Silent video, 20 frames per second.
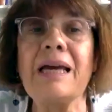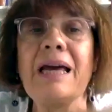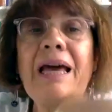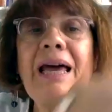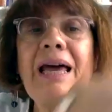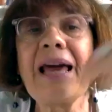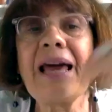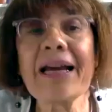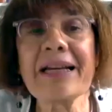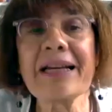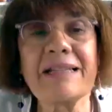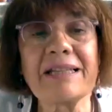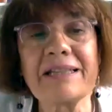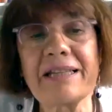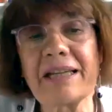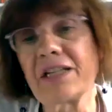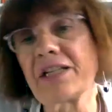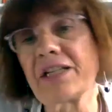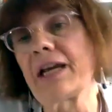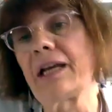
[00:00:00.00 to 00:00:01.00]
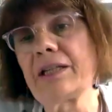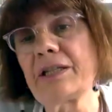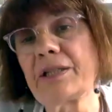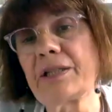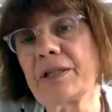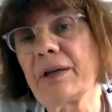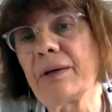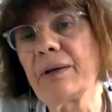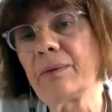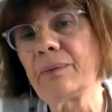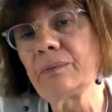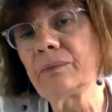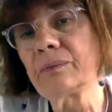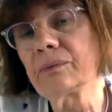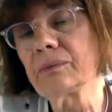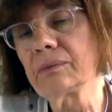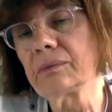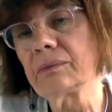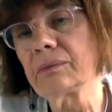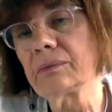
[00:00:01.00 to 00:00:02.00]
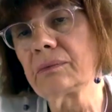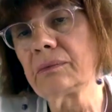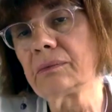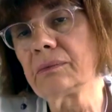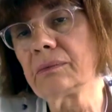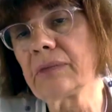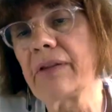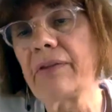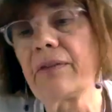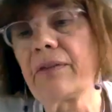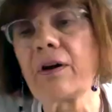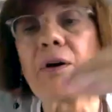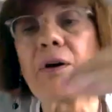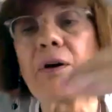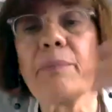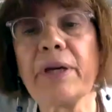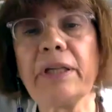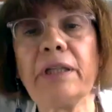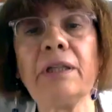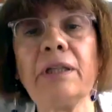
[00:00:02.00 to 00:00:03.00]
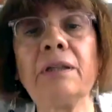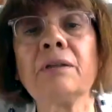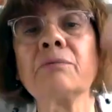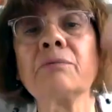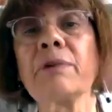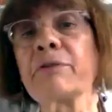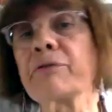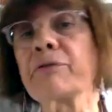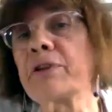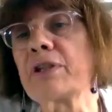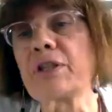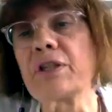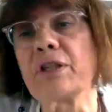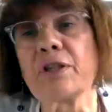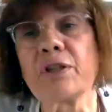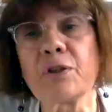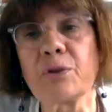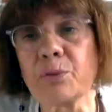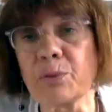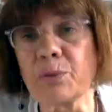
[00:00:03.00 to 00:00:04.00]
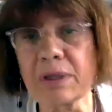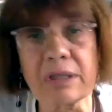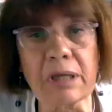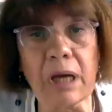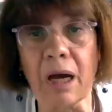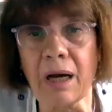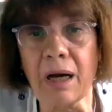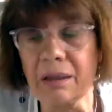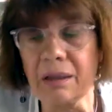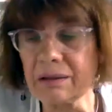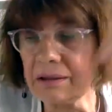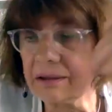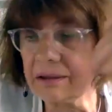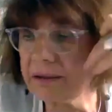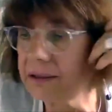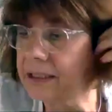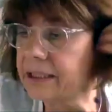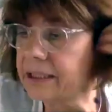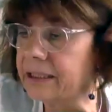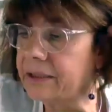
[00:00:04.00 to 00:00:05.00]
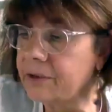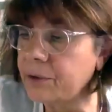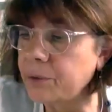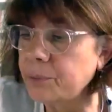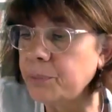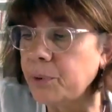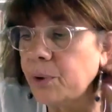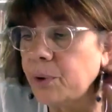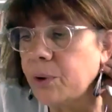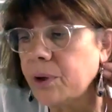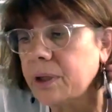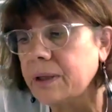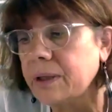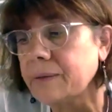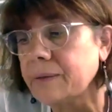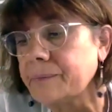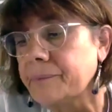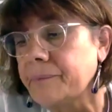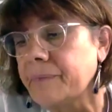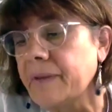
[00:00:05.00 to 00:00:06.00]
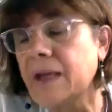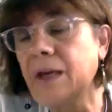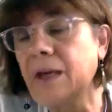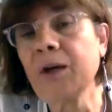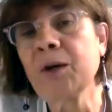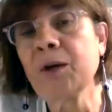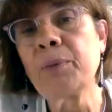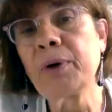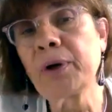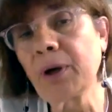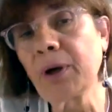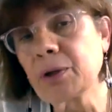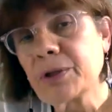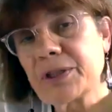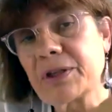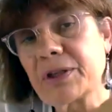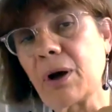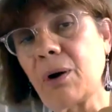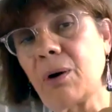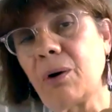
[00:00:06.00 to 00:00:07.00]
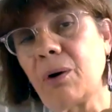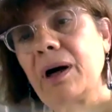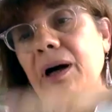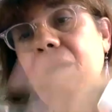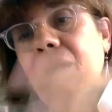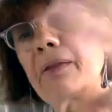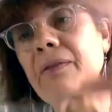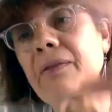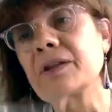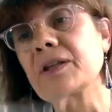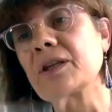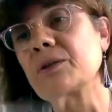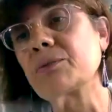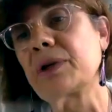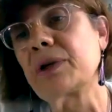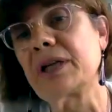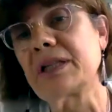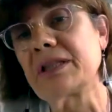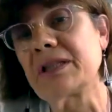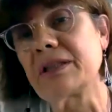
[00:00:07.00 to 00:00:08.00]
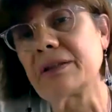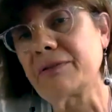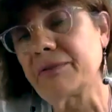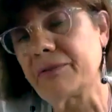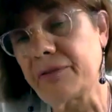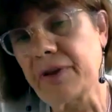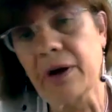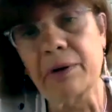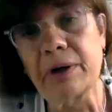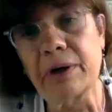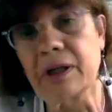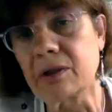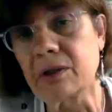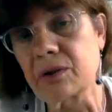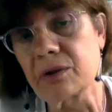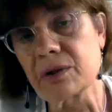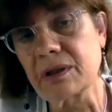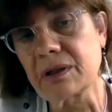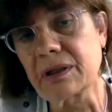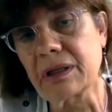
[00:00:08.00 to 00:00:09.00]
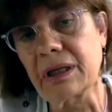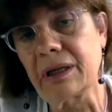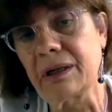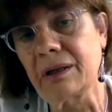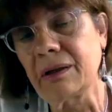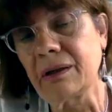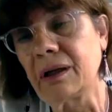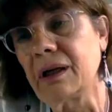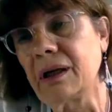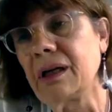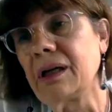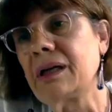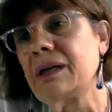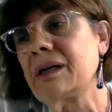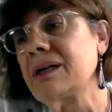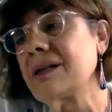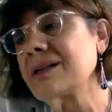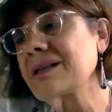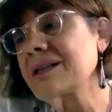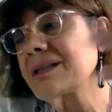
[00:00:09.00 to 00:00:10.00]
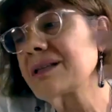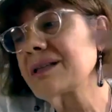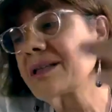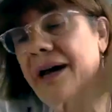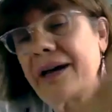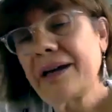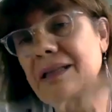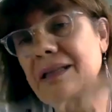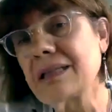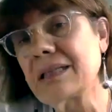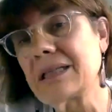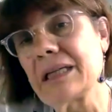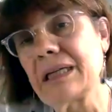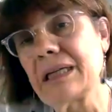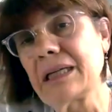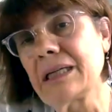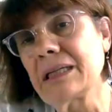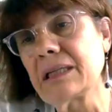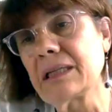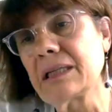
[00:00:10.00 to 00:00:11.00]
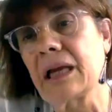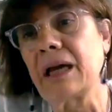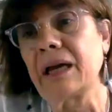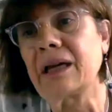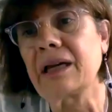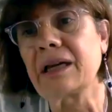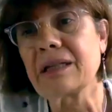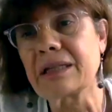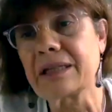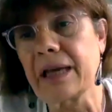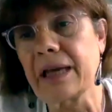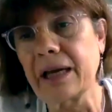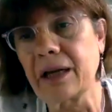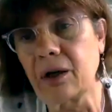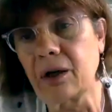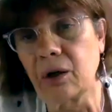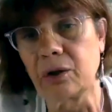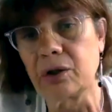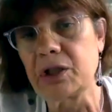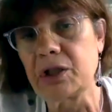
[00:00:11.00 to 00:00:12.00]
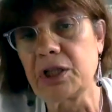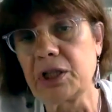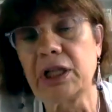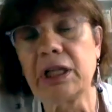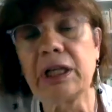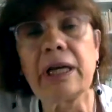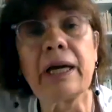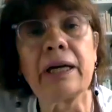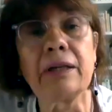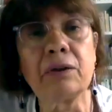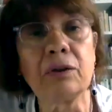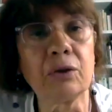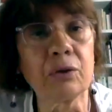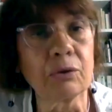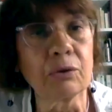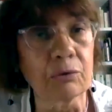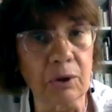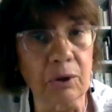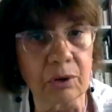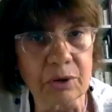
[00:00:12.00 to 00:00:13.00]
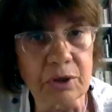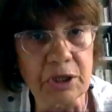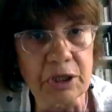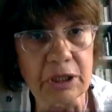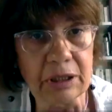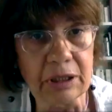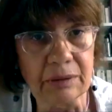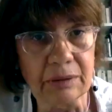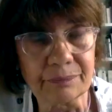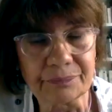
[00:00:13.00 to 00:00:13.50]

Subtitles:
Existentialism, and there are many references to Sartre in the book, but also, and this is what is very interesting, sciences like psychology and neurology.